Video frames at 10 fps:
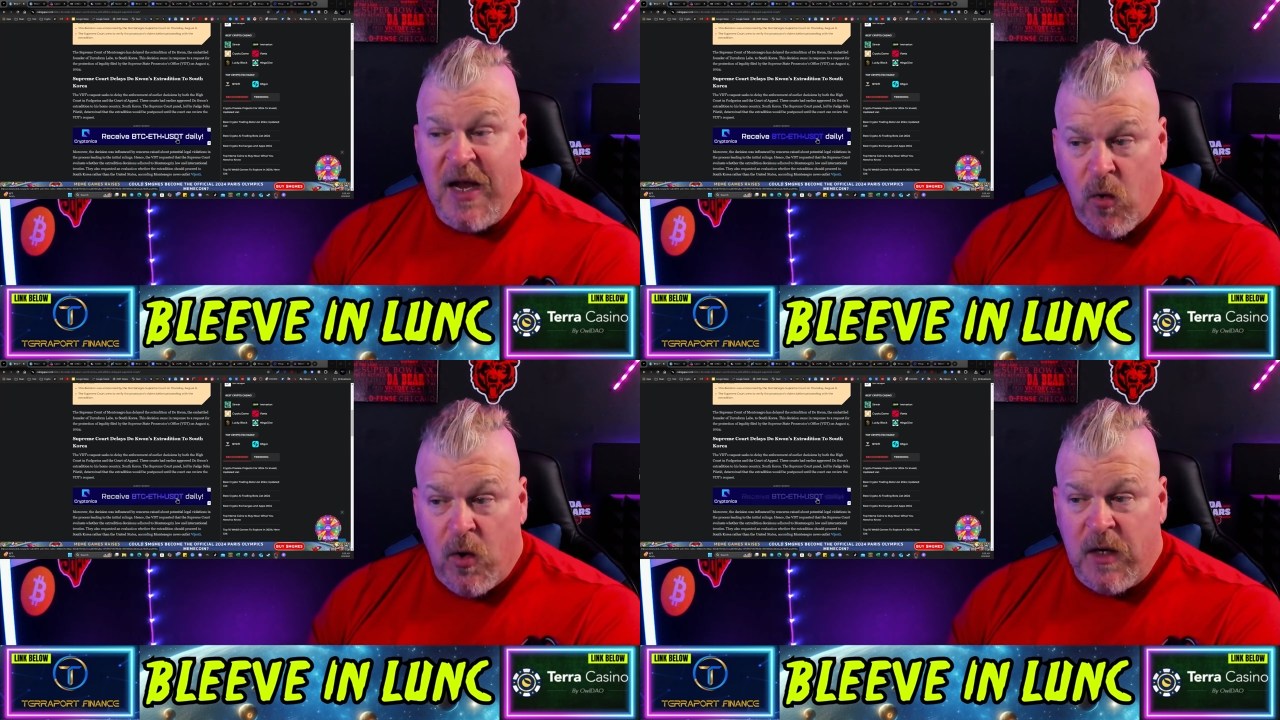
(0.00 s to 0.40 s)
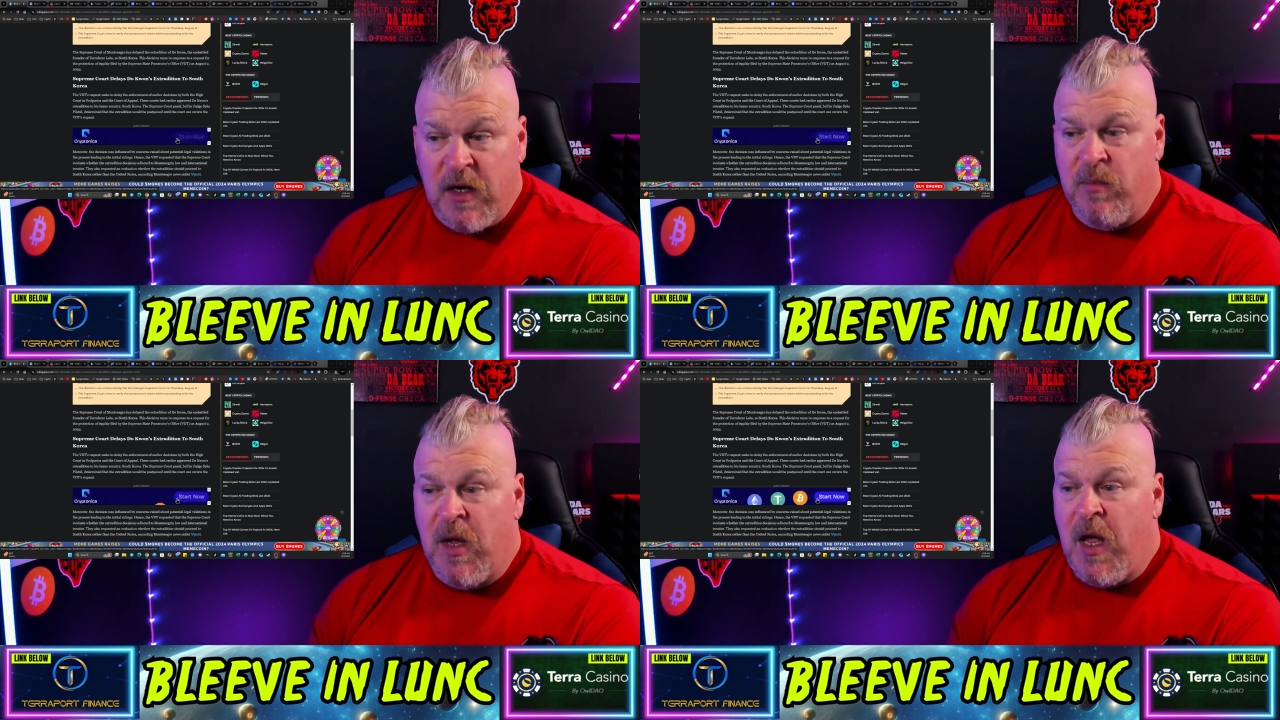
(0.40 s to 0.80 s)
Court
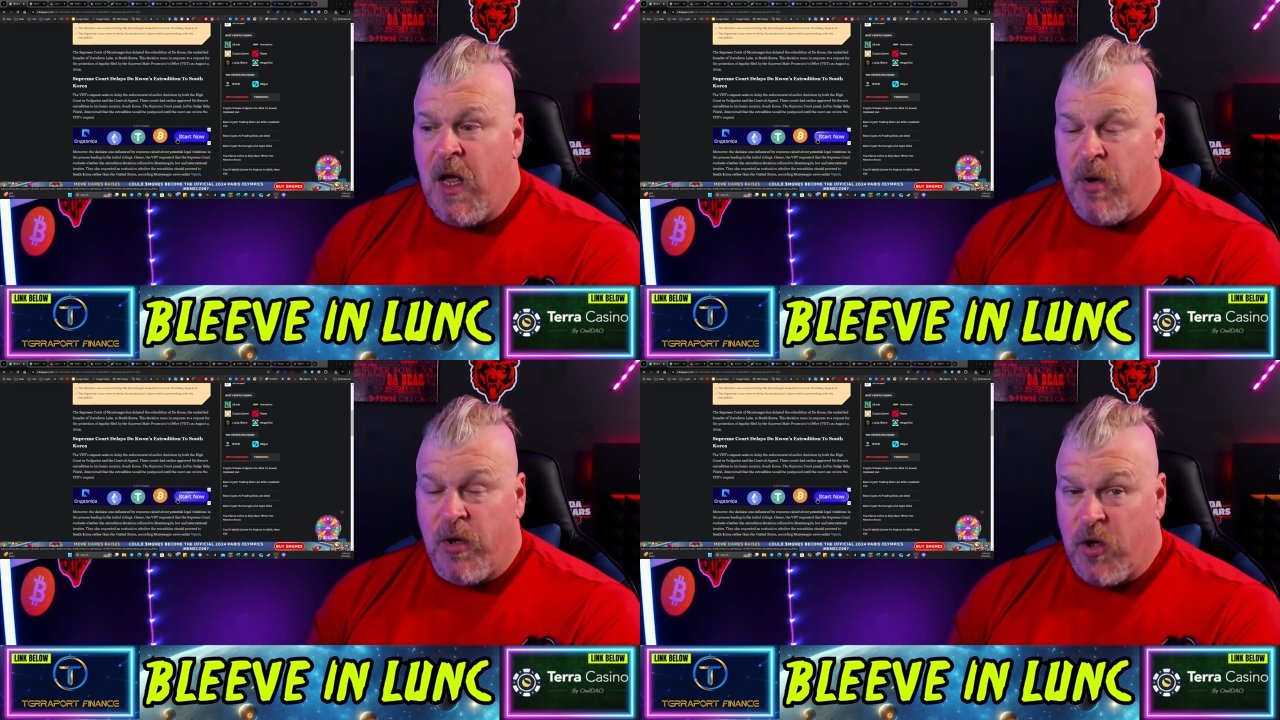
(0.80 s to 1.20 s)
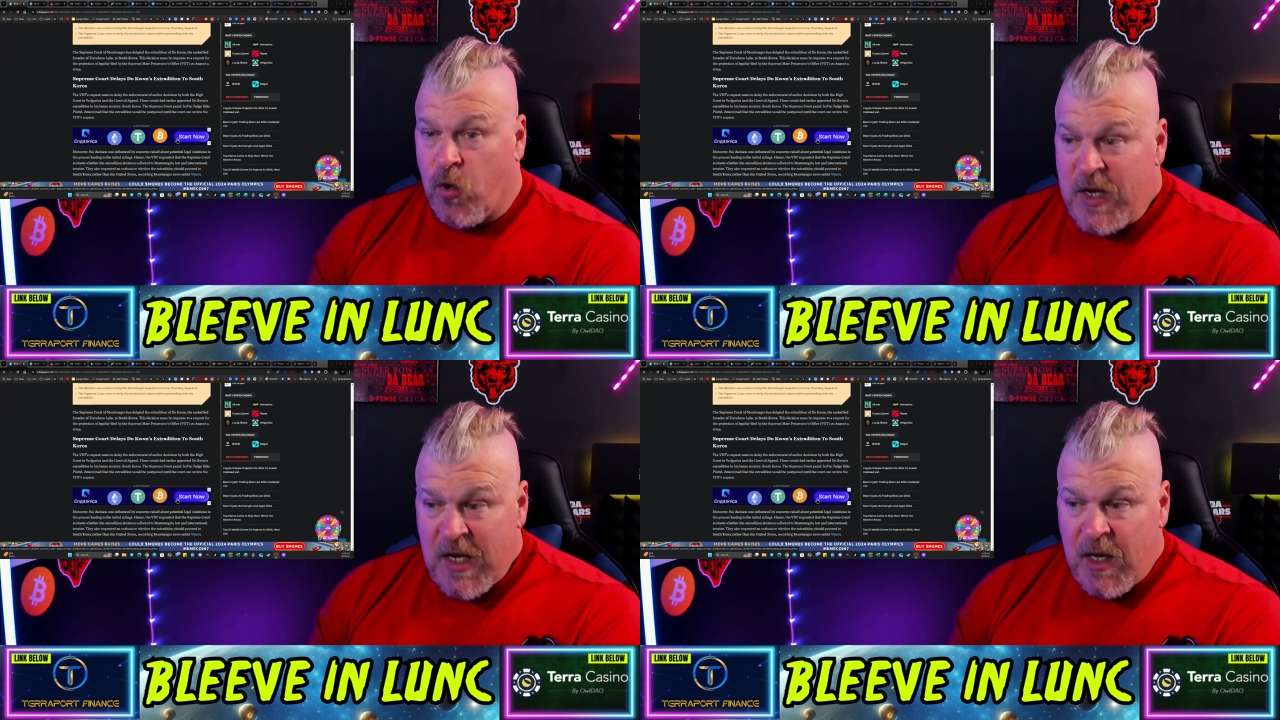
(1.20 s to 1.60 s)
in
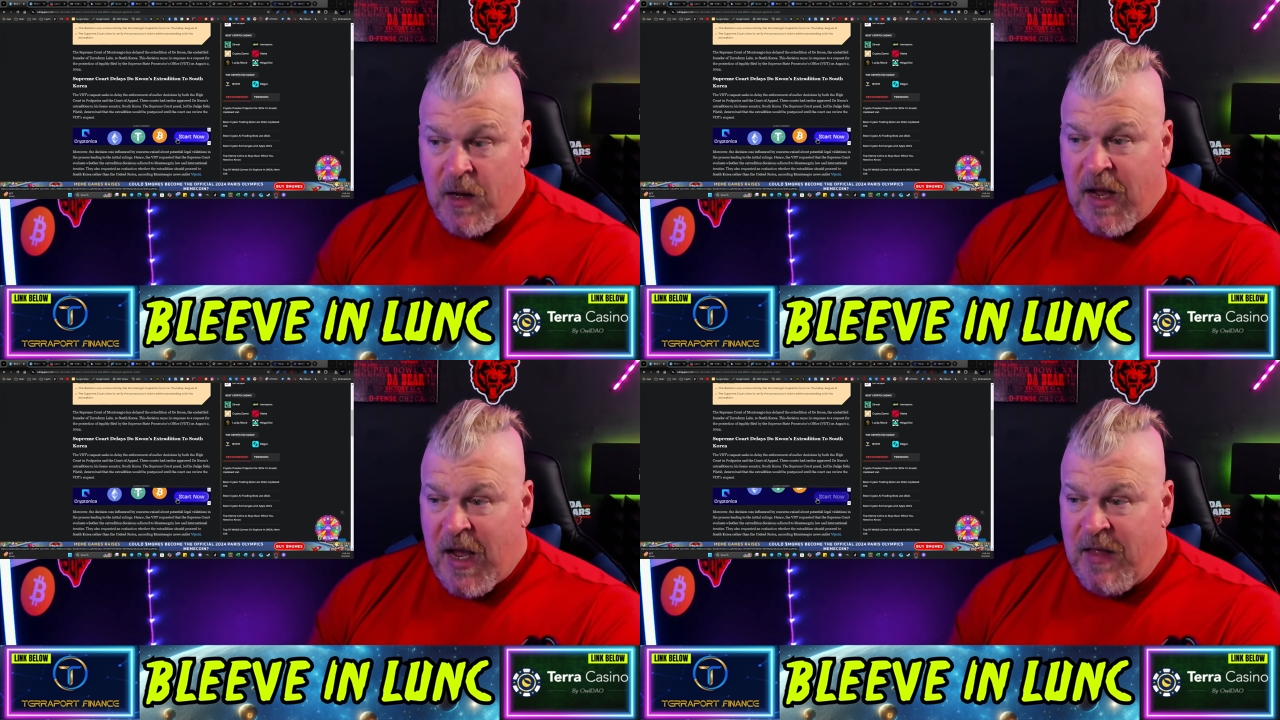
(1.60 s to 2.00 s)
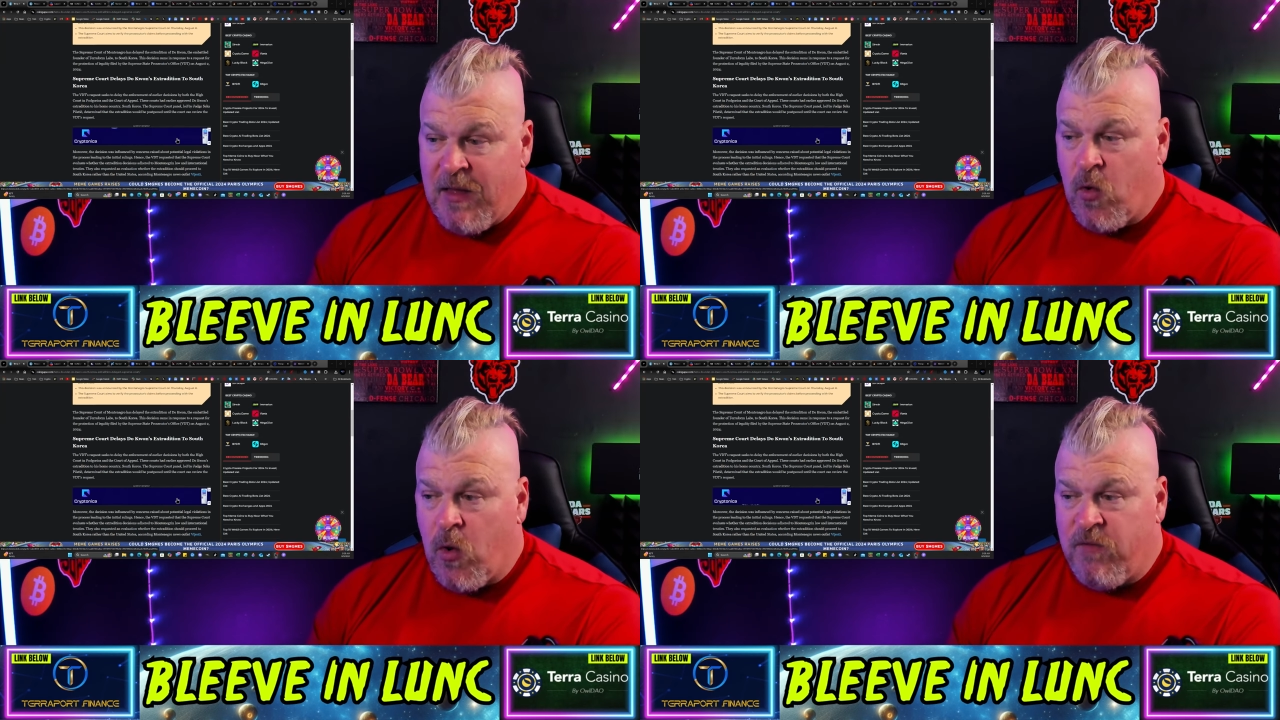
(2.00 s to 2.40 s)
Podgorica and
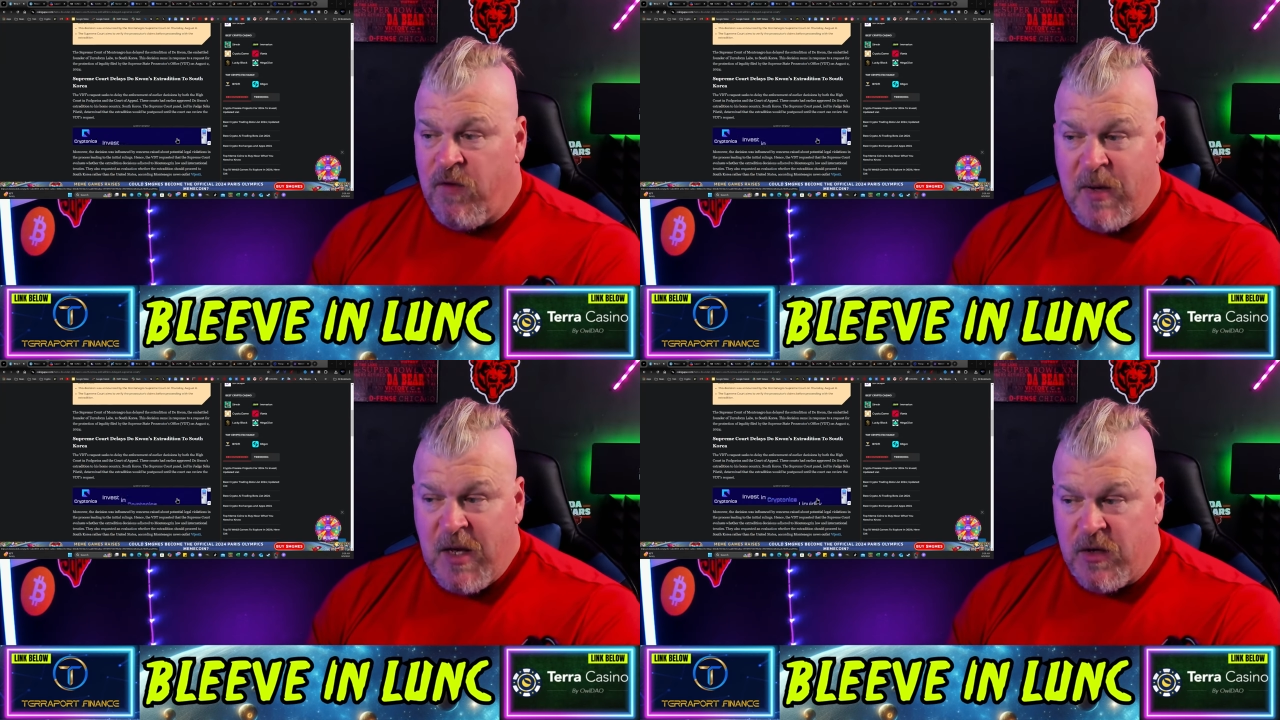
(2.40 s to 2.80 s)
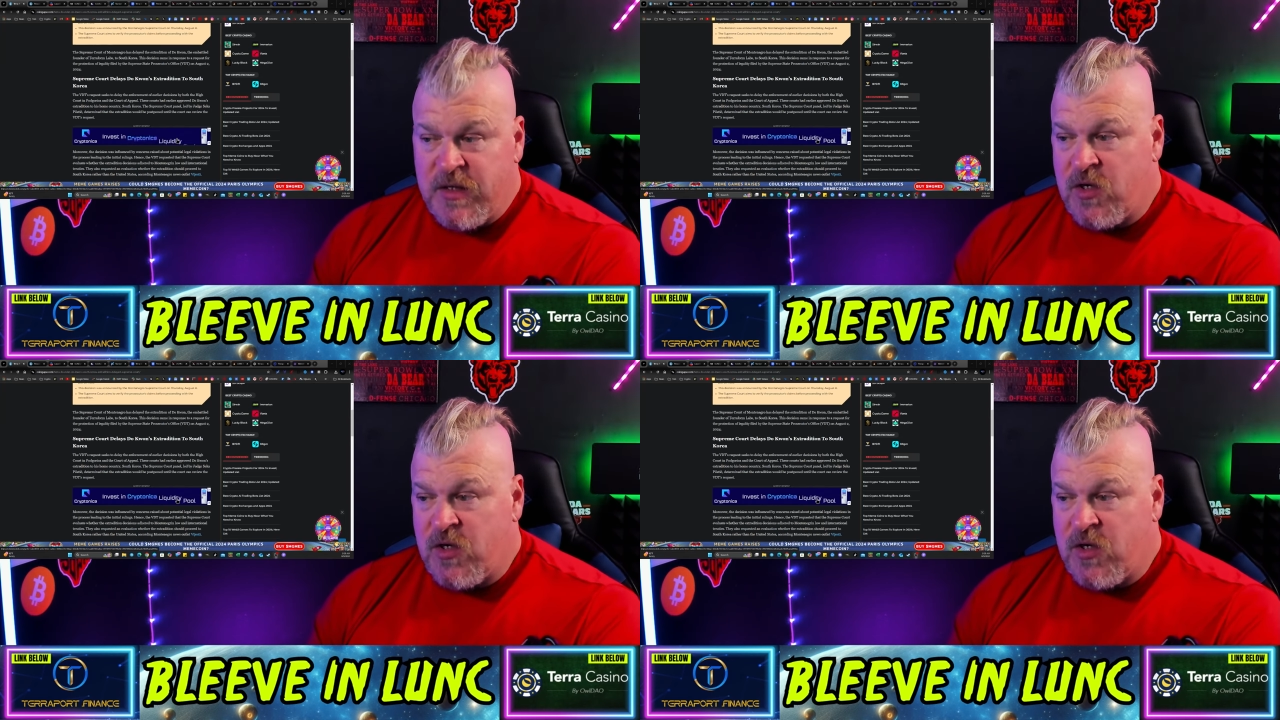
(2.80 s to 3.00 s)
the Court of Appeals.